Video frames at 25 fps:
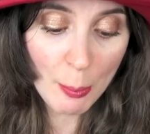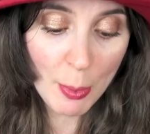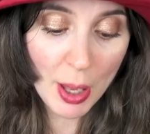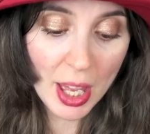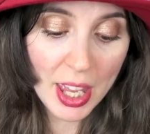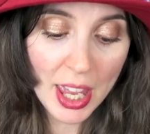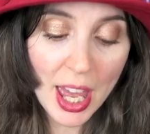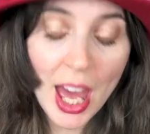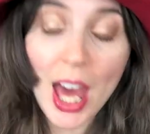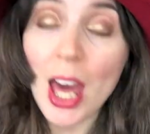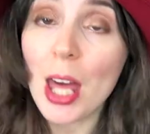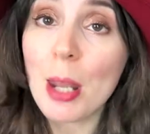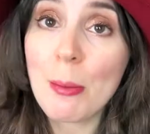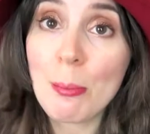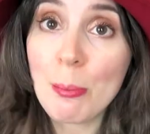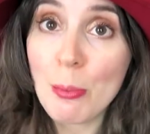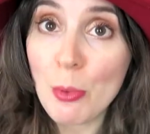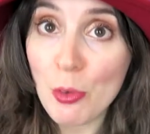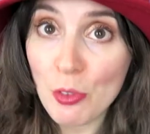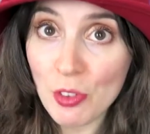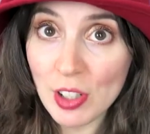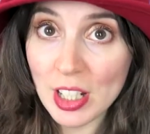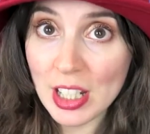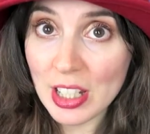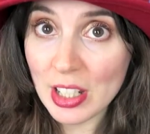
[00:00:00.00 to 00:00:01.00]
by Anne
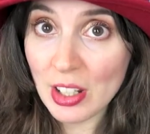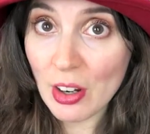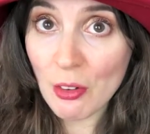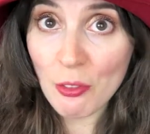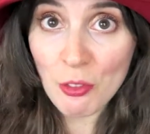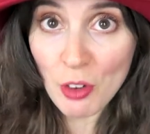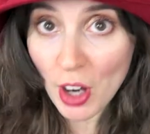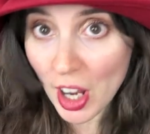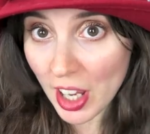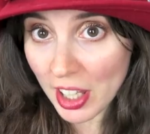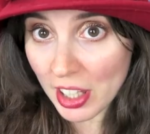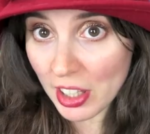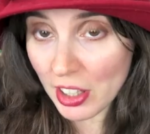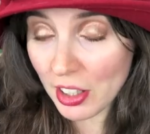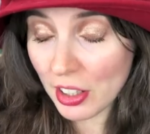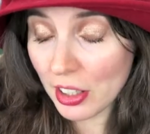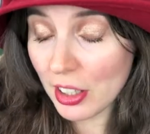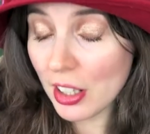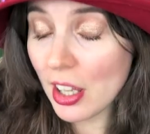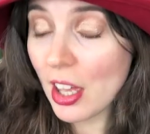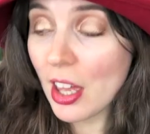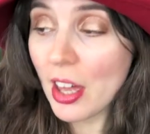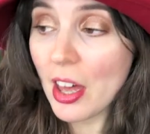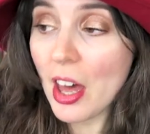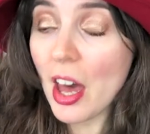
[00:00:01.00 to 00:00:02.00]
Marie
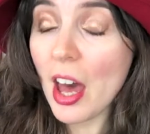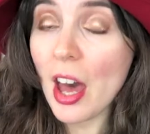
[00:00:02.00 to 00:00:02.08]
Ryan.